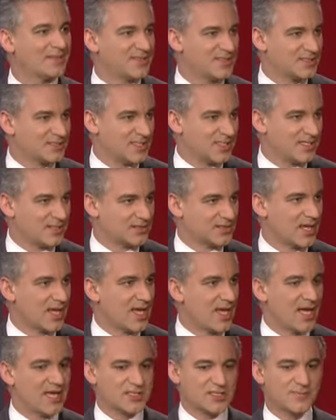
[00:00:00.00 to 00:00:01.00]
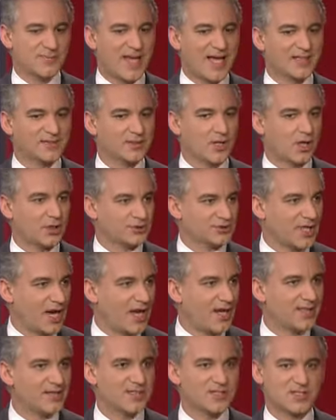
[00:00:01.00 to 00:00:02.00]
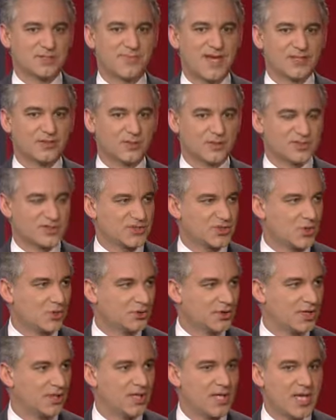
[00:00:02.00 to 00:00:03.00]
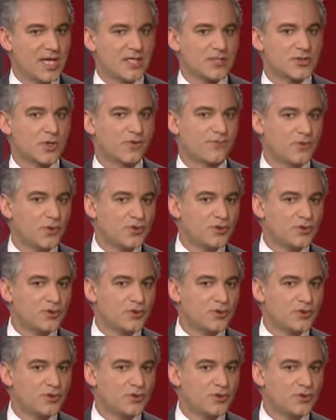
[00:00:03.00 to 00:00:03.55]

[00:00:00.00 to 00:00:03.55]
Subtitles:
disease. It's about our diet, it's about our soda. So if you